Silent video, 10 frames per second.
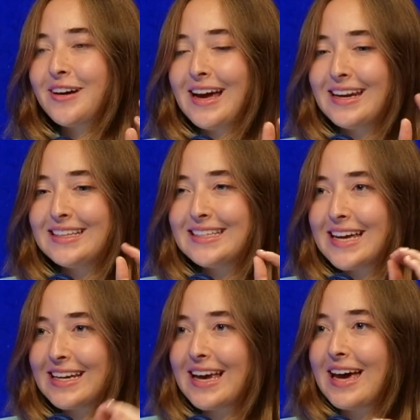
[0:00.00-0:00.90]
creating
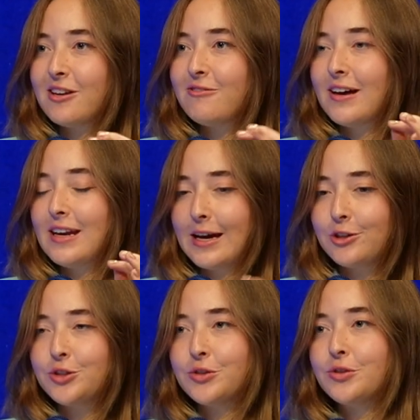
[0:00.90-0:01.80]
dedicated
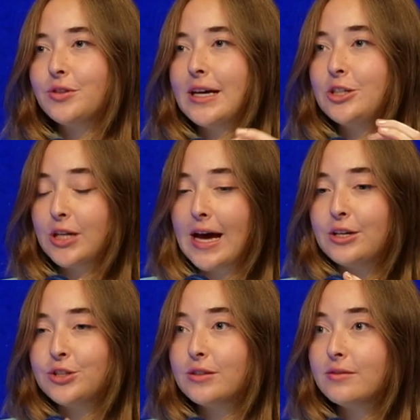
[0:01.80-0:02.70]
financial
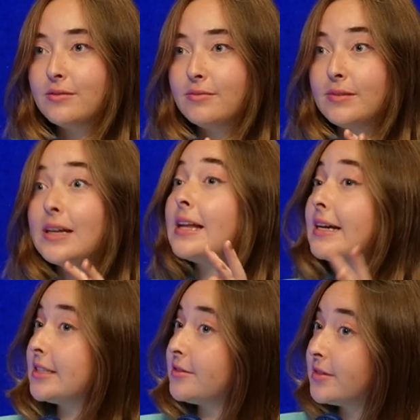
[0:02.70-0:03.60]
education
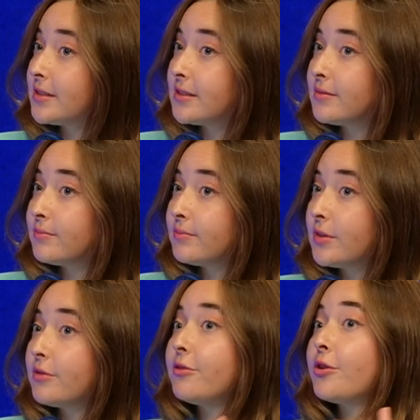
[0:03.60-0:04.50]
electives
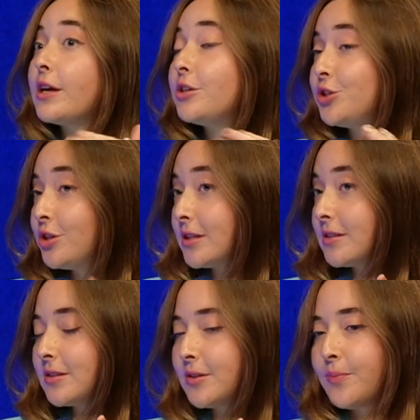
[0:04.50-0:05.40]
for their students.